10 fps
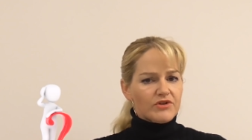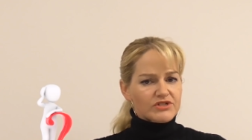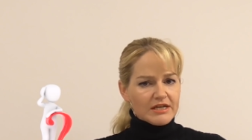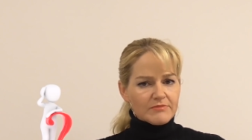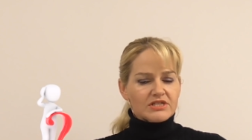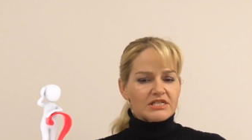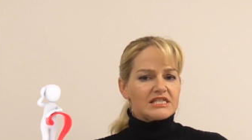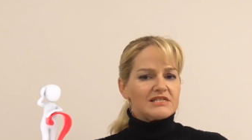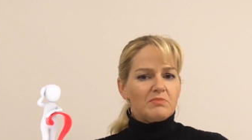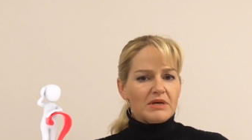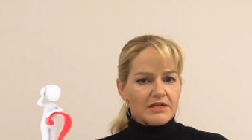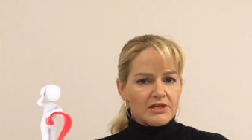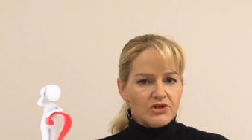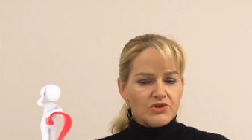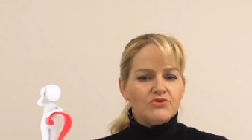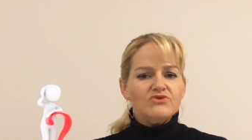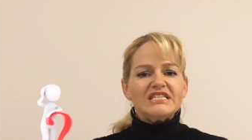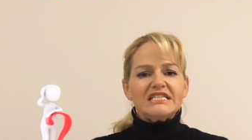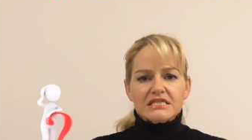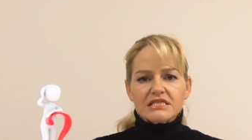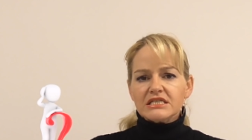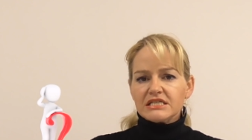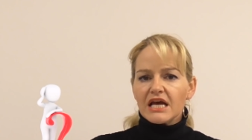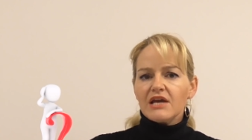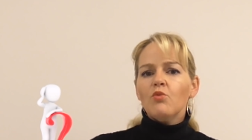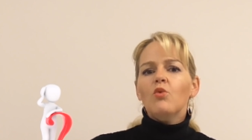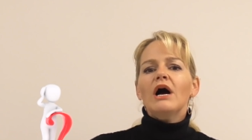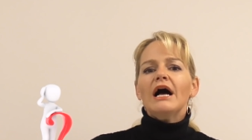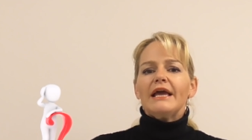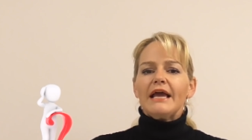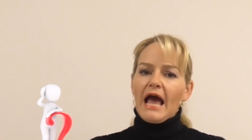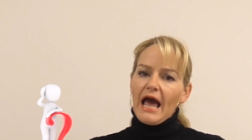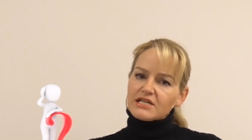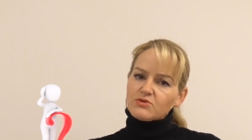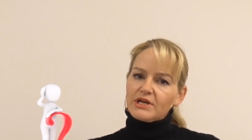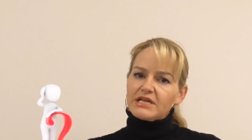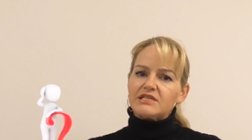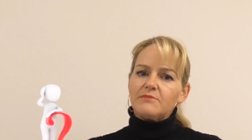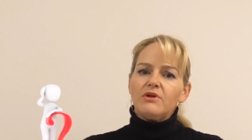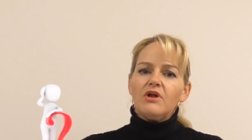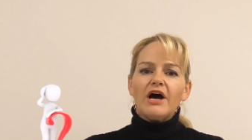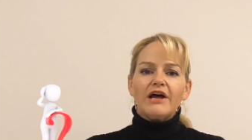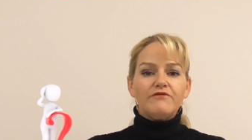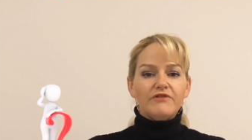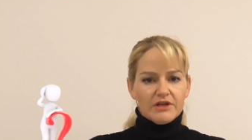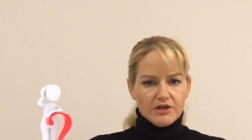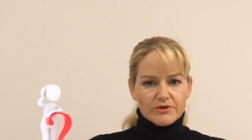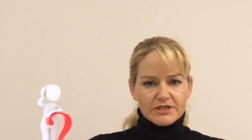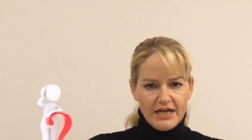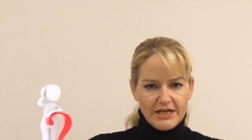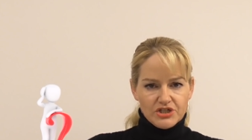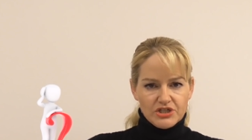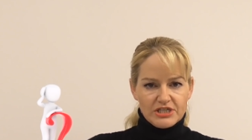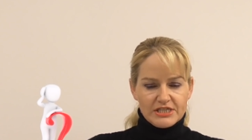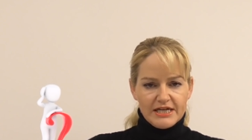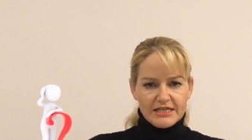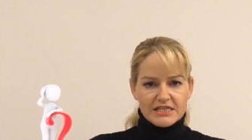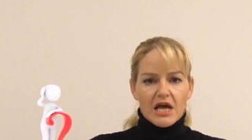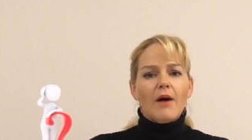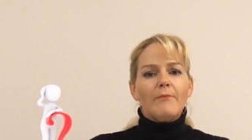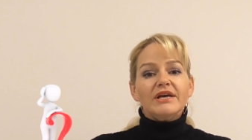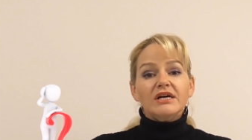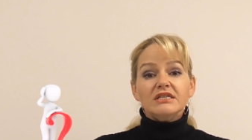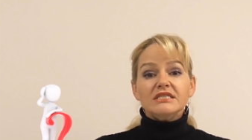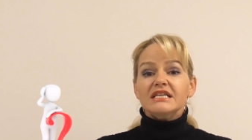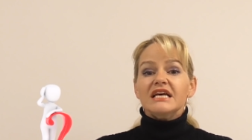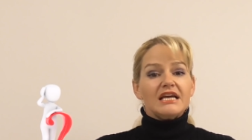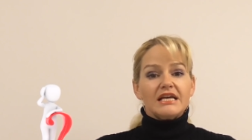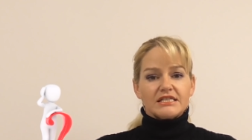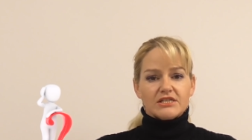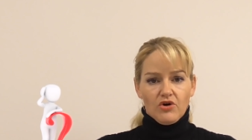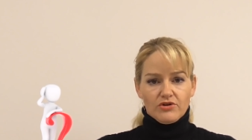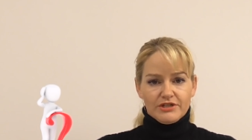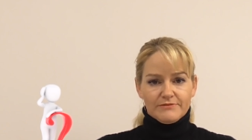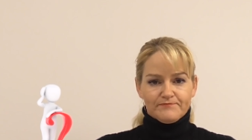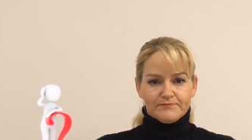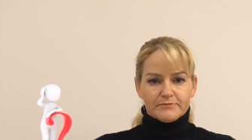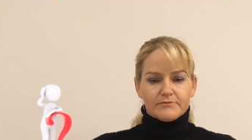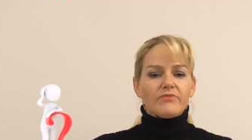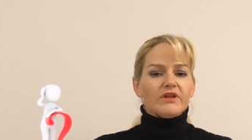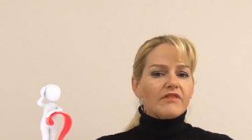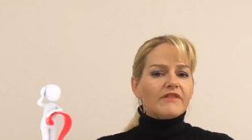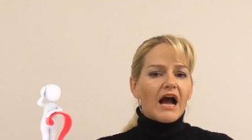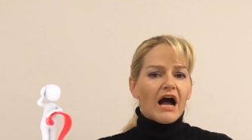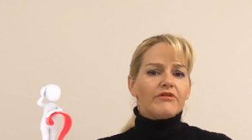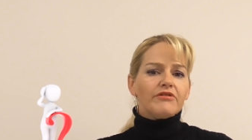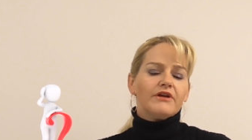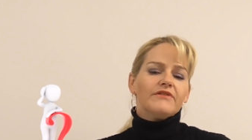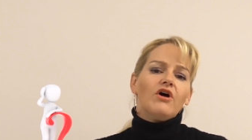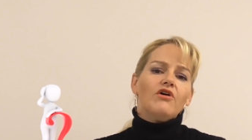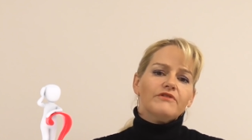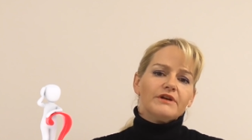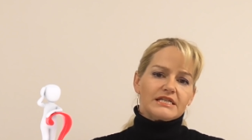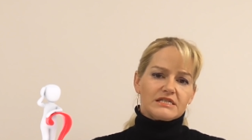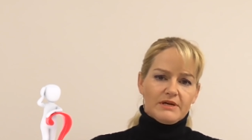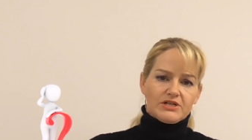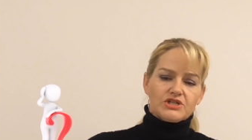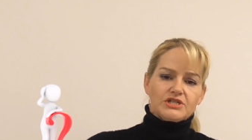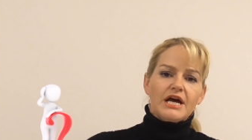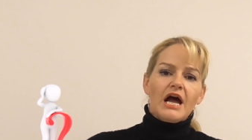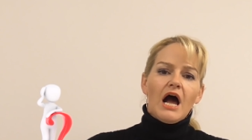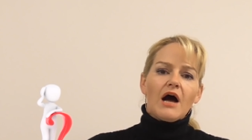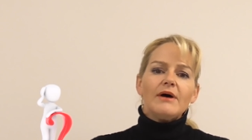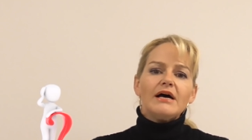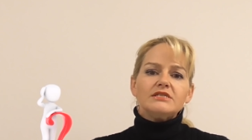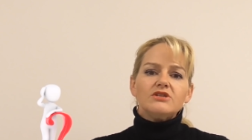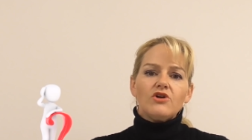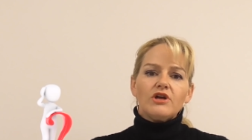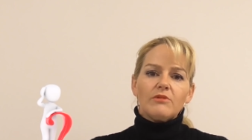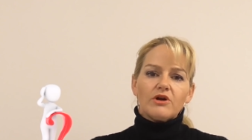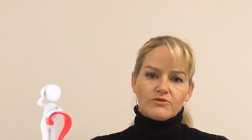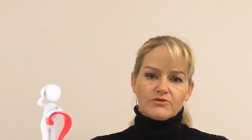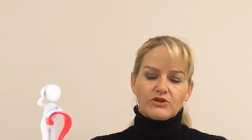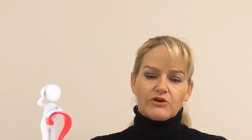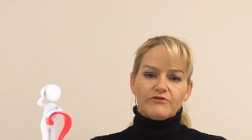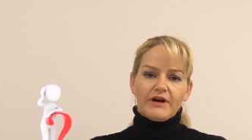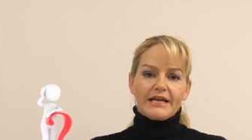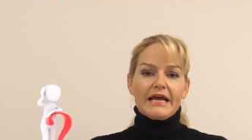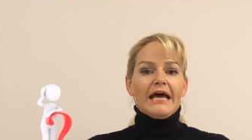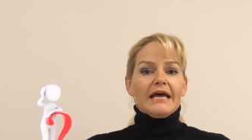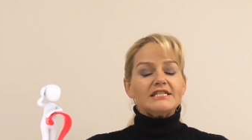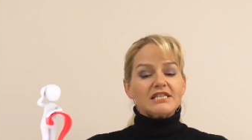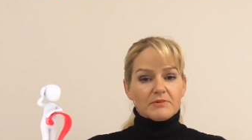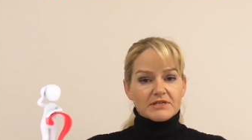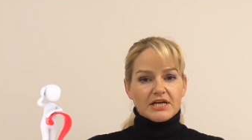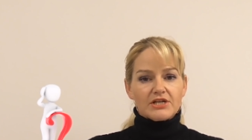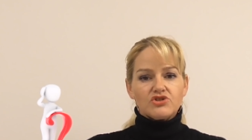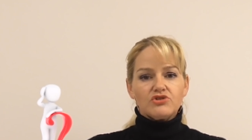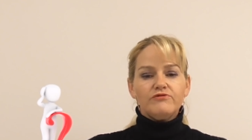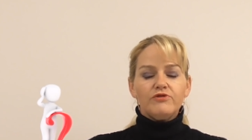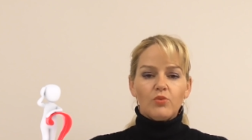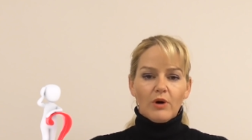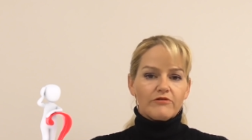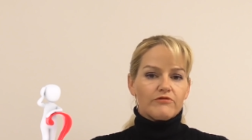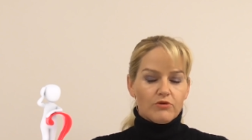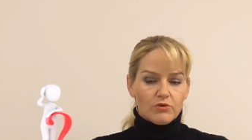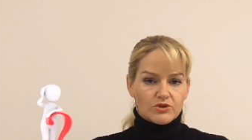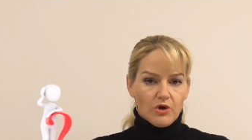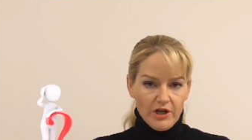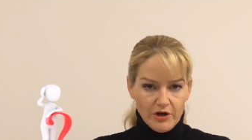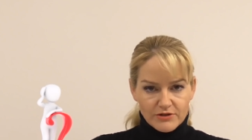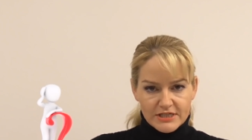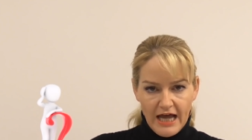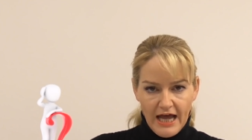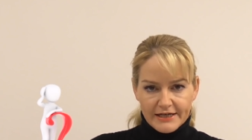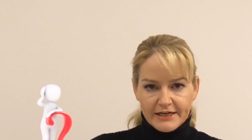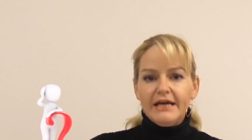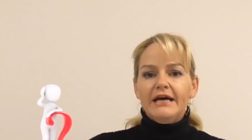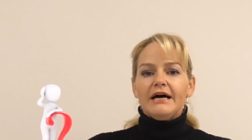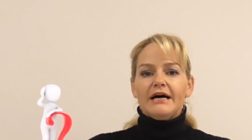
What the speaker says: that the substance is being used in the same way as when it's applied for irritation studies, because it's not. The other thing that often gets mentioned about sodium lauryl sulfate is the potential for 1,4-dioxane